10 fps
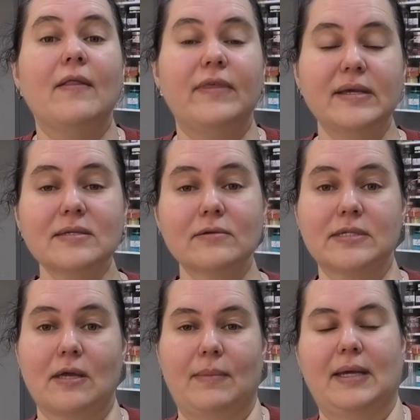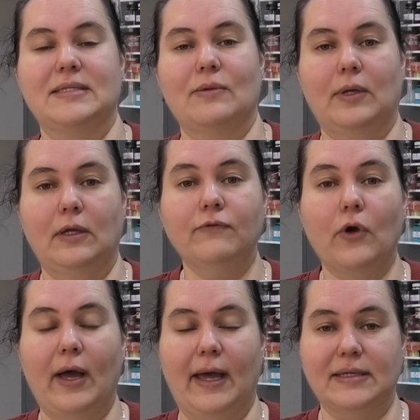This also means that when you've
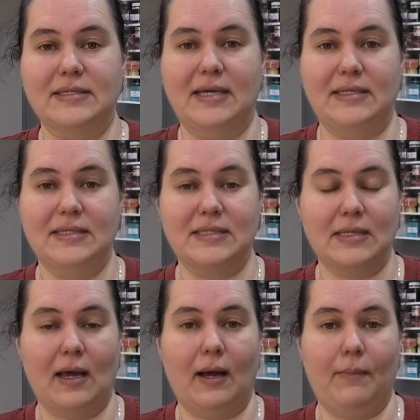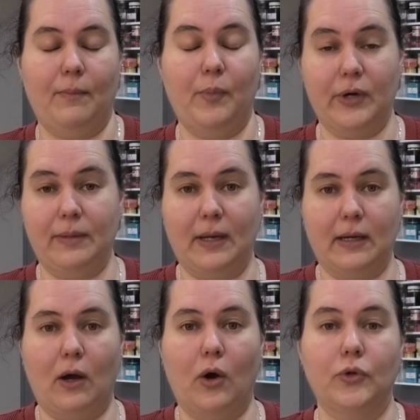got excess body
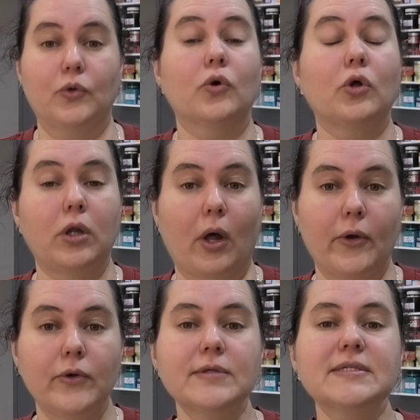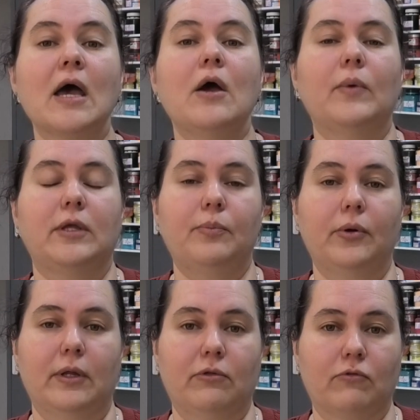butter on your clothes, when you
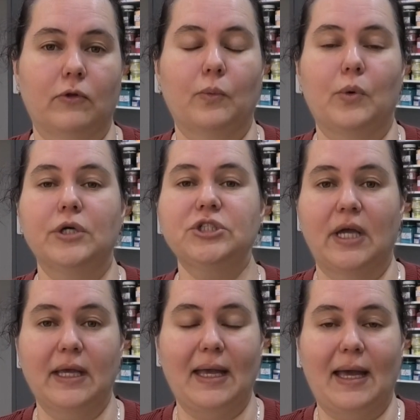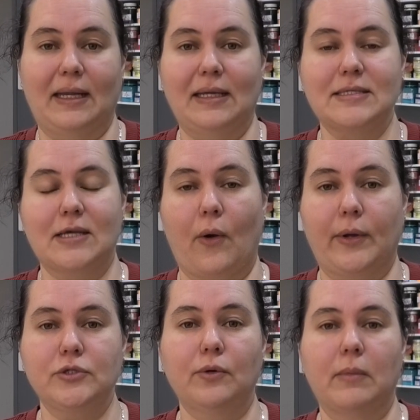put it through the wash, again, it's
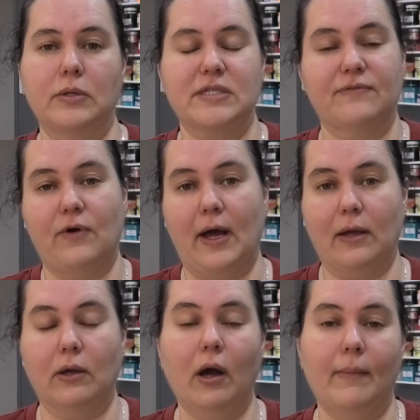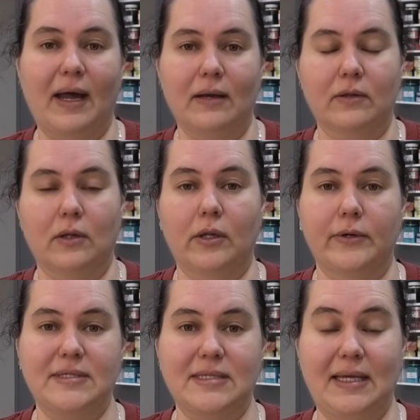going to emulsify and come out of the
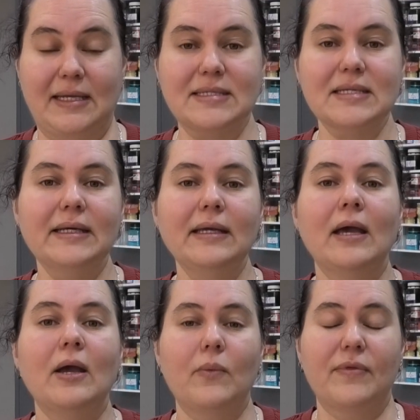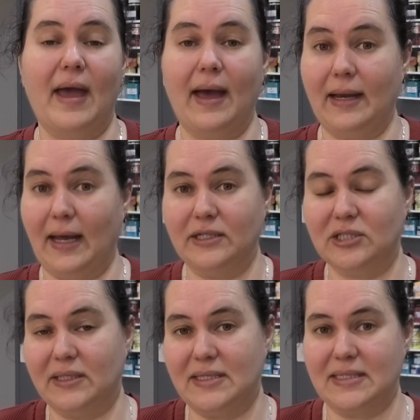clothes easily without
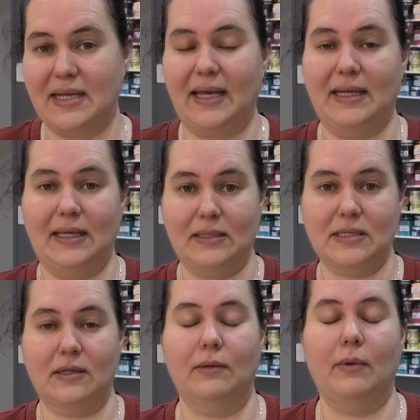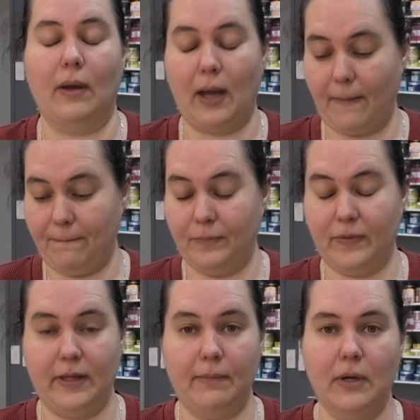actually staining. So the
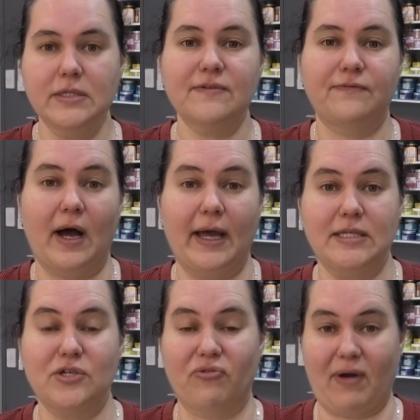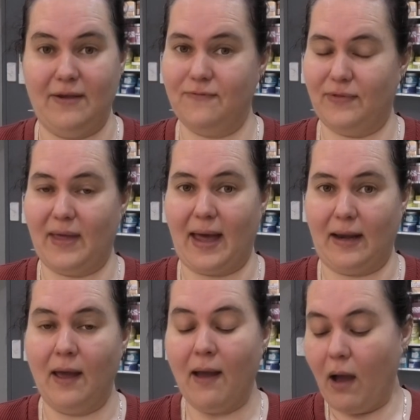emulsifier is great for that.